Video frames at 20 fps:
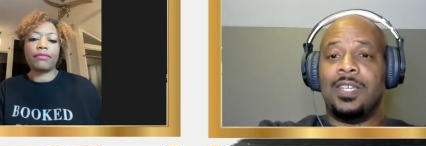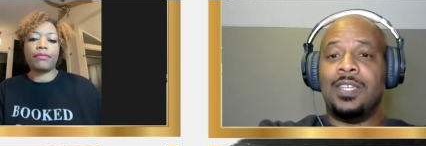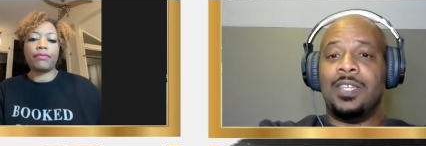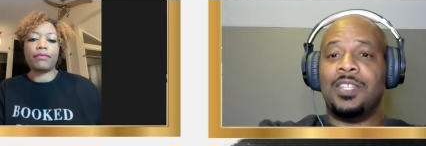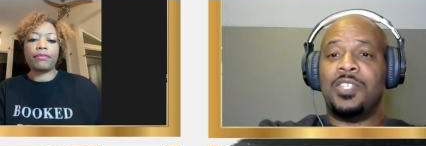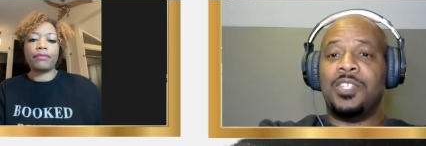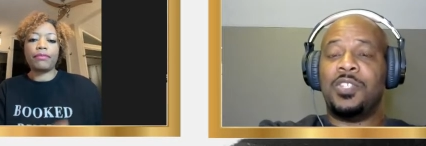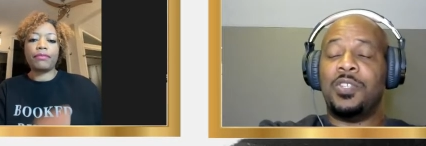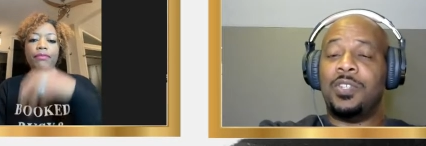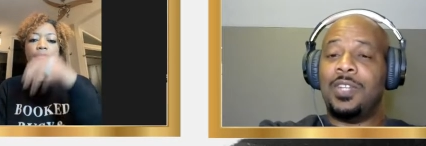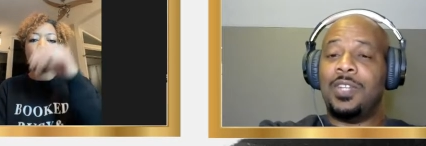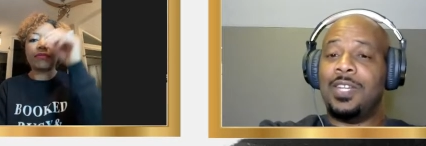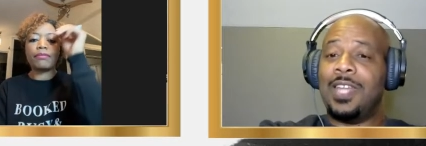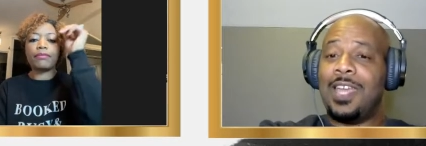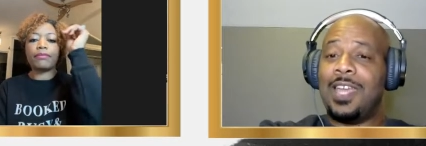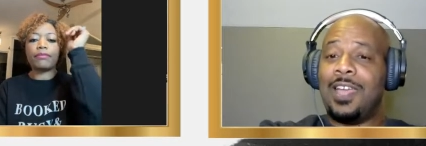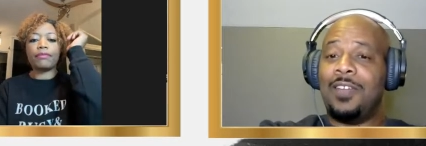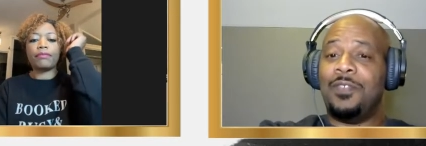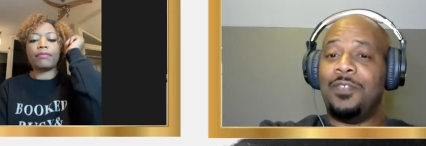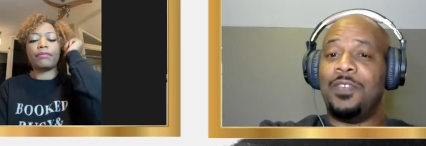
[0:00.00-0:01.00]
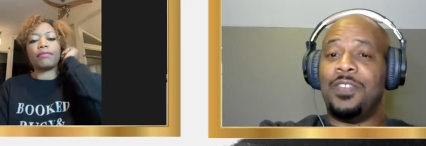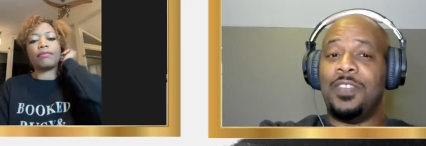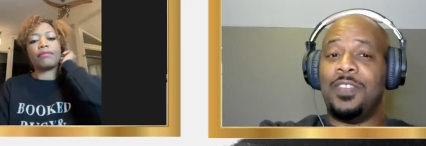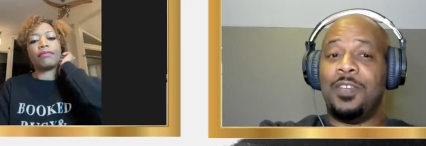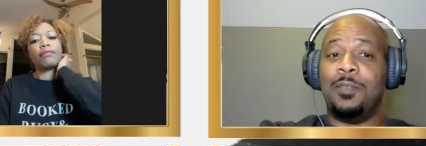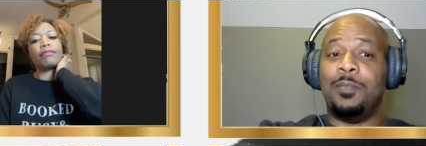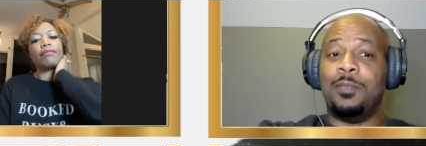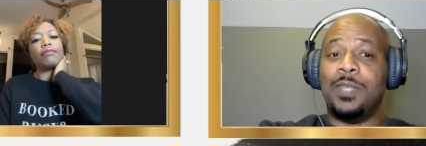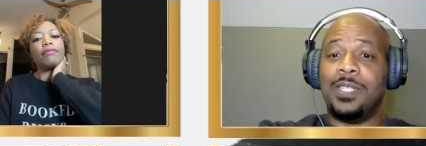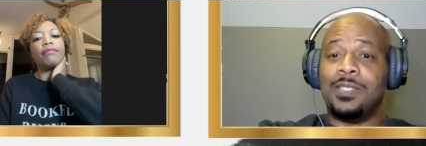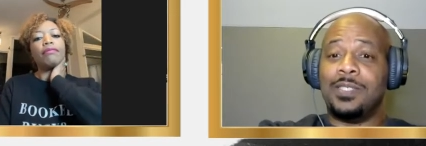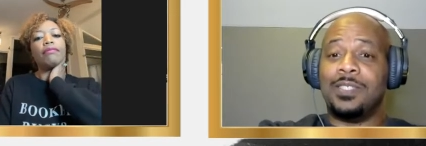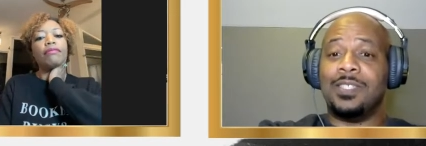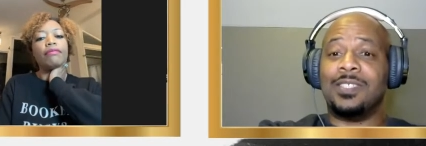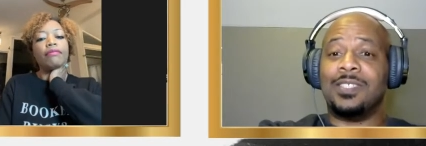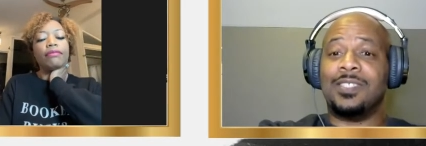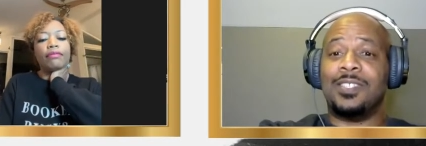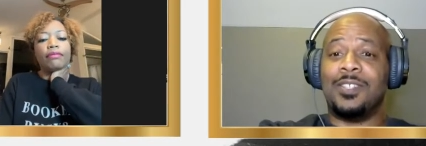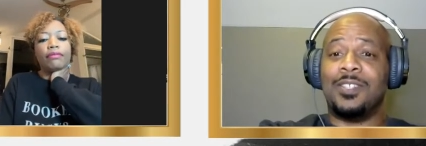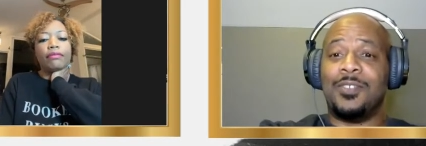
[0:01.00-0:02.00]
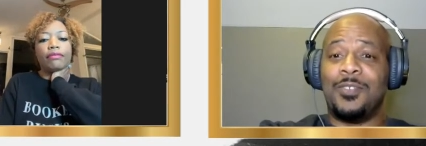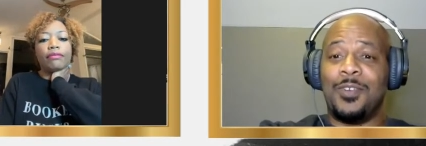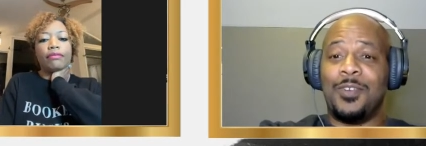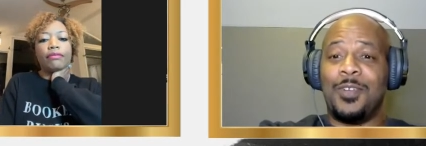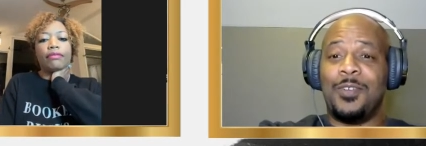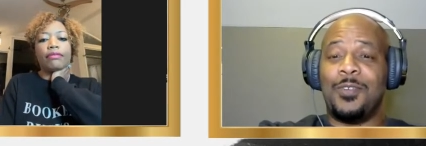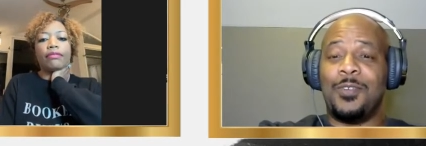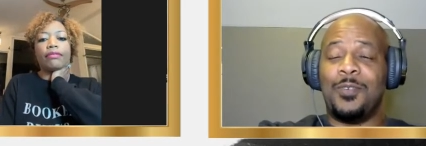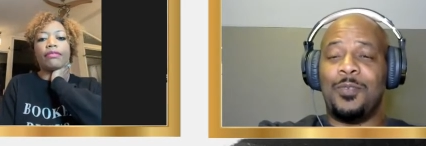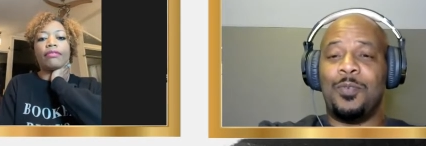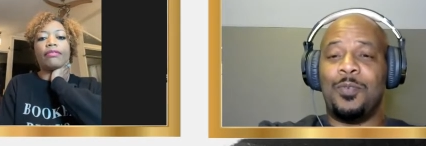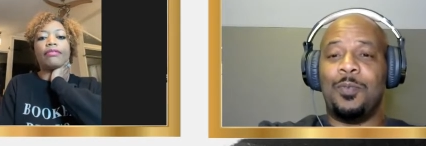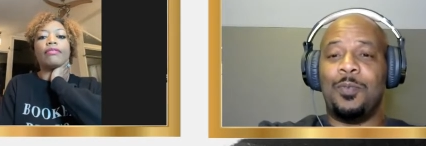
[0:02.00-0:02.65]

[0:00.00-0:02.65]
Speaker 1: should allow for their business to grow